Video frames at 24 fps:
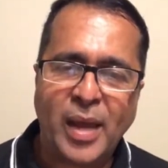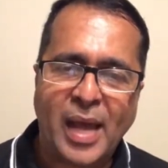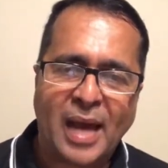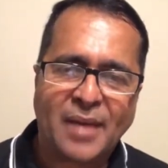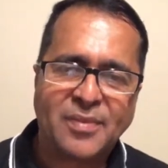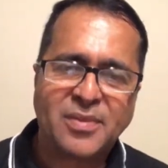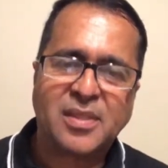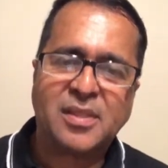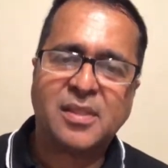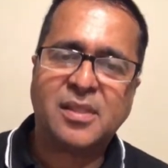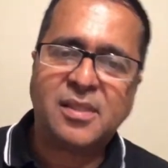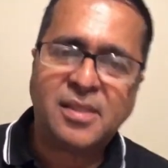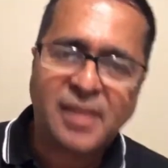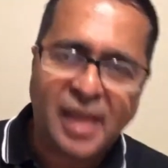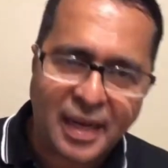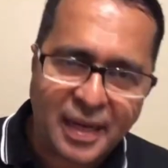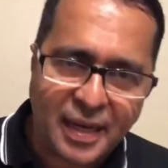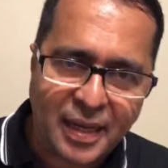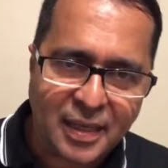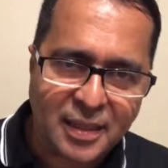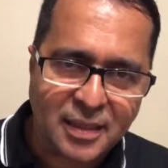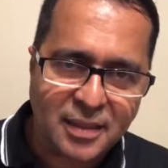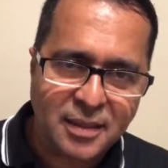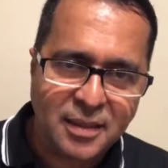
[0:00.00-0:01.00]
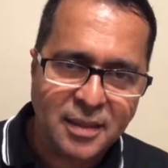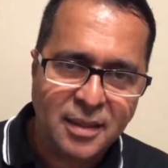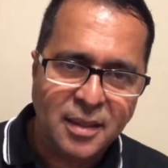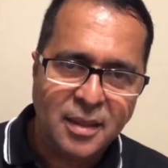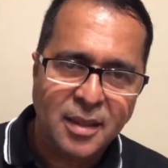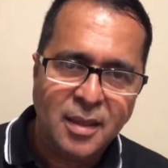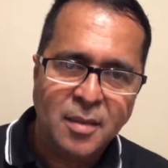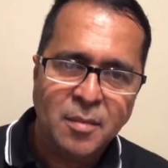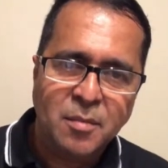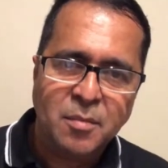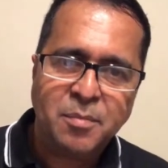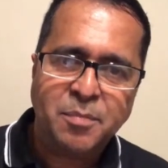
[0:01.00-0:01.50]
we have Senate,
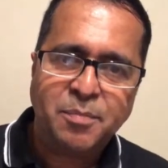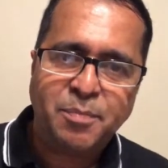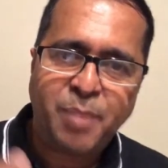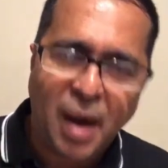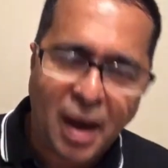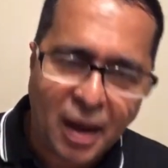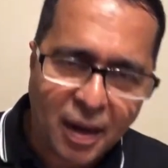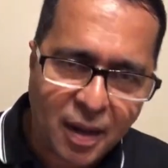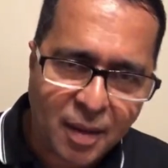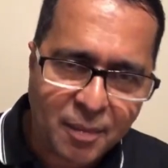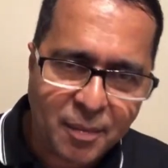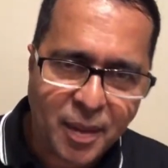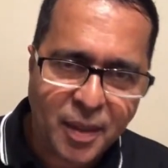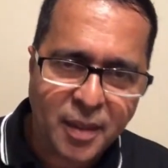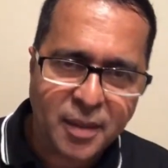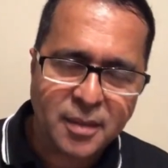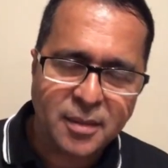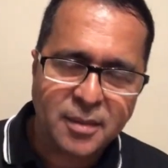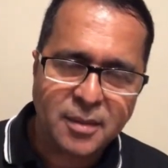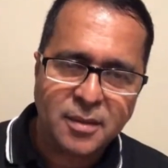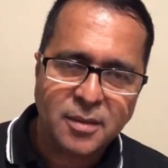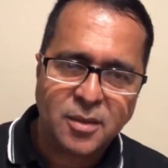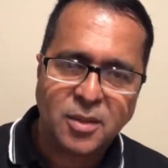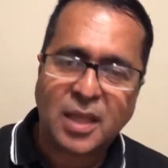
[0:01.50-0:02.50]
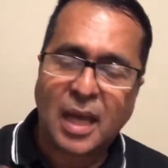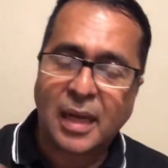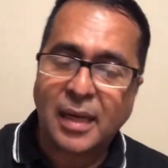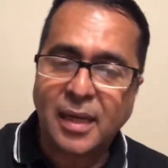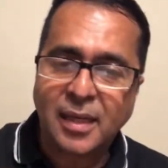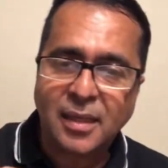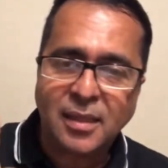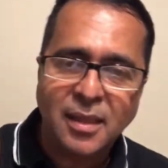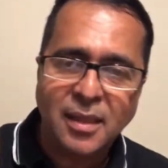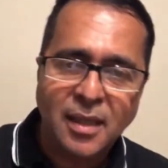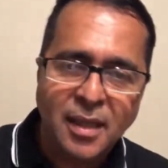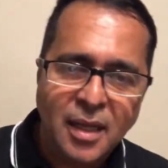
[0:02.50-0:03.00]
Parliament,
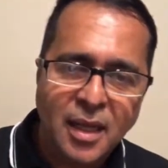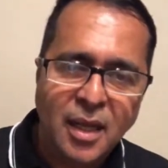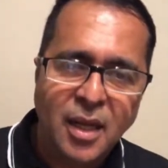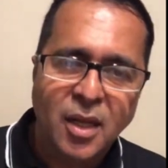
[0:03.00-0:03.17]
Senate,